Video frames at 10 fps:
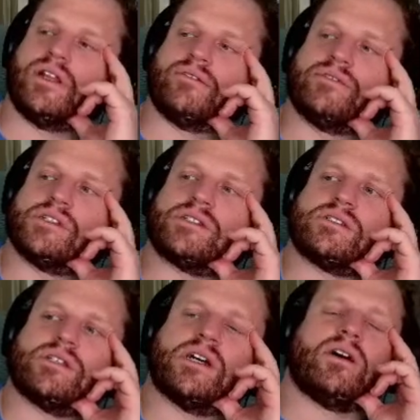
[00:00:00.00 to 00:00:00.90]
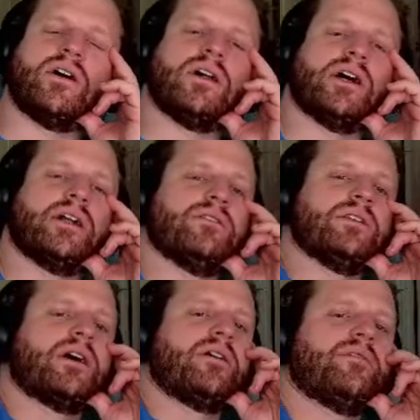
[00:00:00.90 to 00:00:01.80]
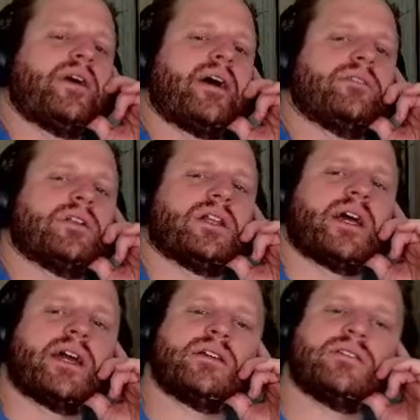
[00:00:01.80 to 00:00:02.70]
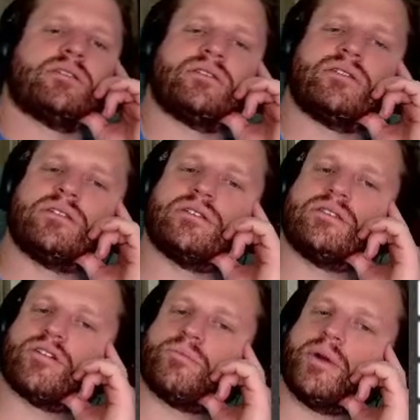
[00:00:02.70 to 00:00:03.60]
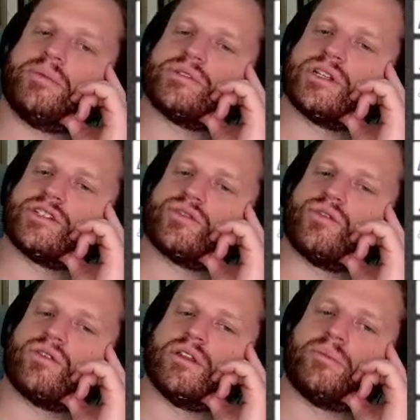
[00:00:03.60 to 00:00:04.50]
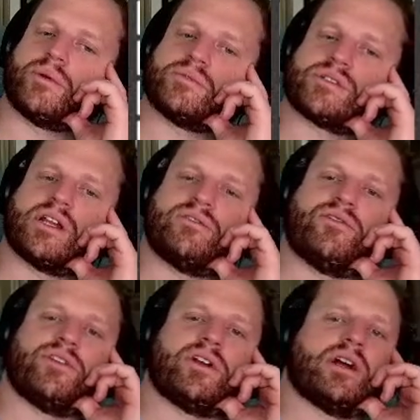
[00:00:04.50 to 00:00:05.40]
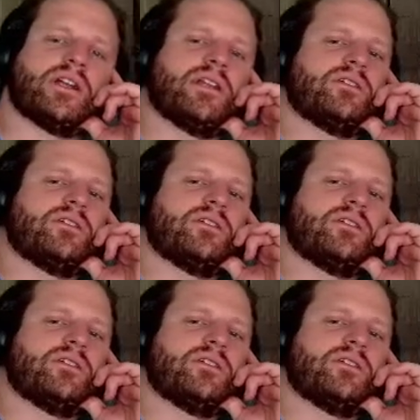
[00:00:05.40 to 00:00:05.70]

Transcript: love this at all. I don't love having to like. So purple's gonna score, and then purple's gonna have to figure out how to get